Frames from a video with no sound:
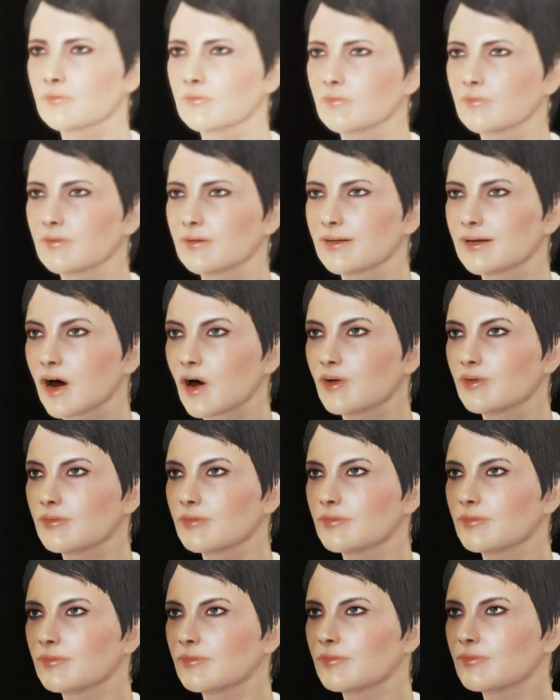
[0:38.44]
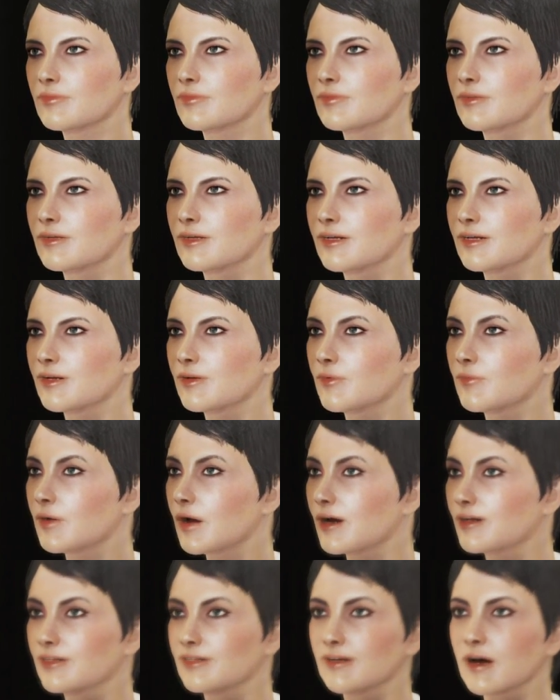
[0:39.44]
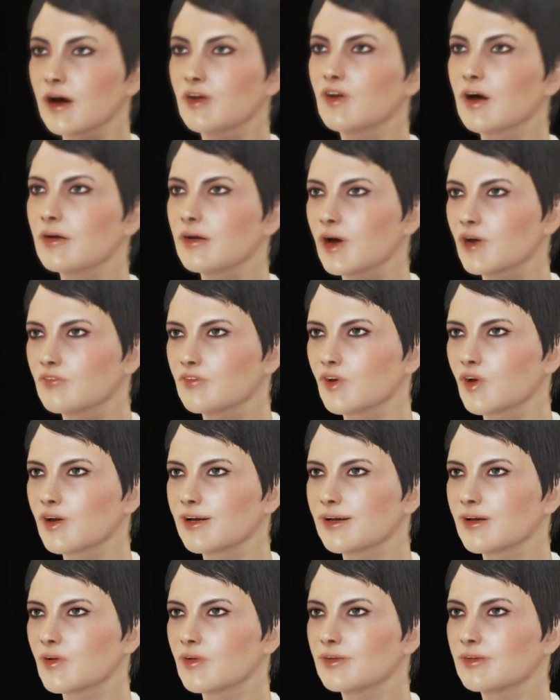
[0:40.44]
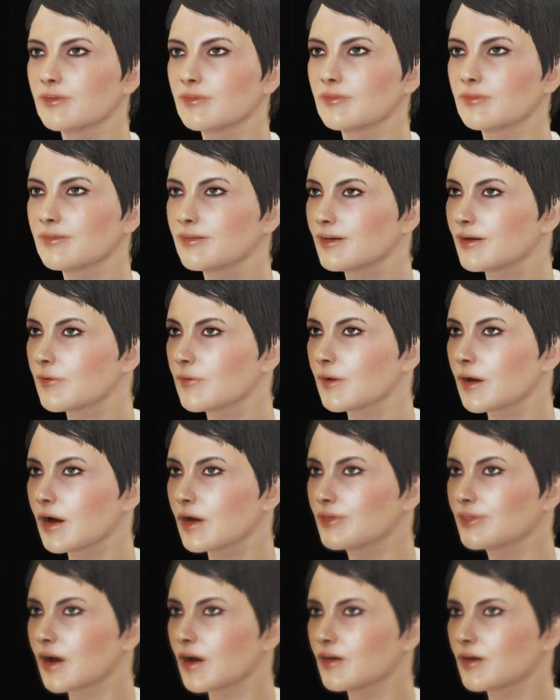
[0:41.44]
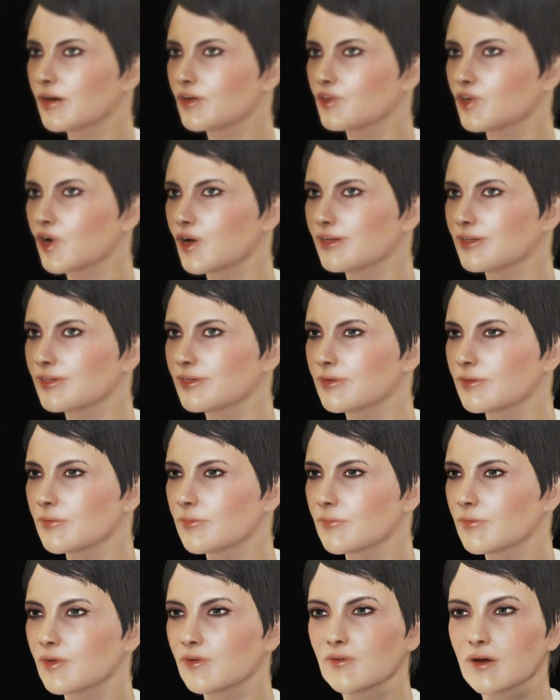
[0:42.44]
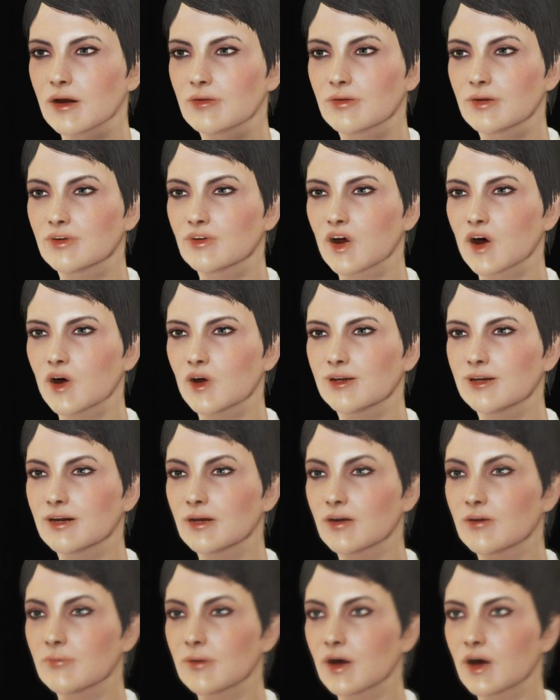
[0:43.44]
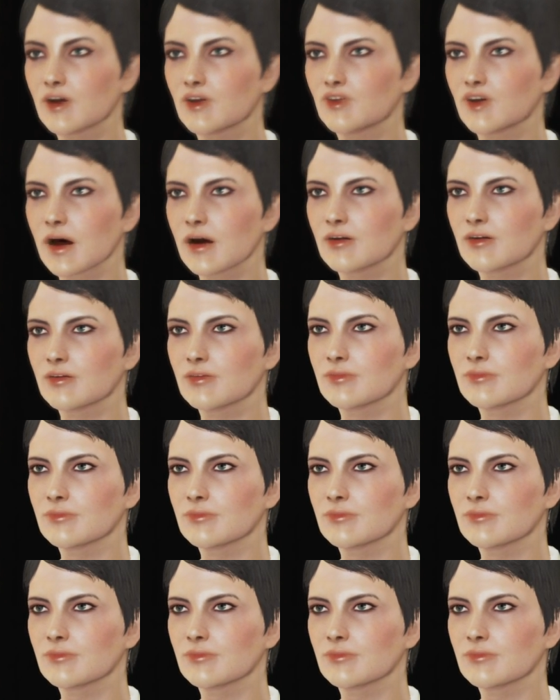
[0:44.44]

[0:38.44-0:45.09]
Of course. You might say that our frequent escapades and injuries provided the real inspiration.